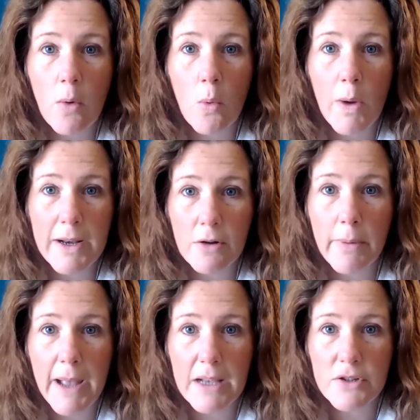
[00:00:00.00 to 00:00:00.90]
White
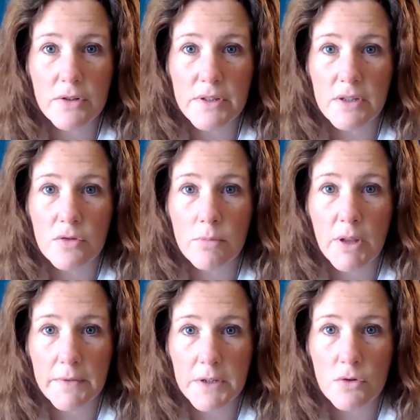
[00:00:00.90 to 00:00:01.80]
Oak Pastures in
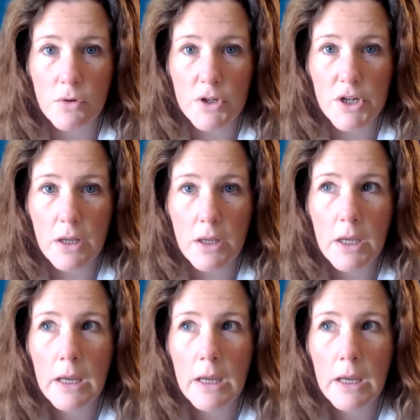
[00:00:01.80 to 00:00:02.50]
Bluffton, Georgia.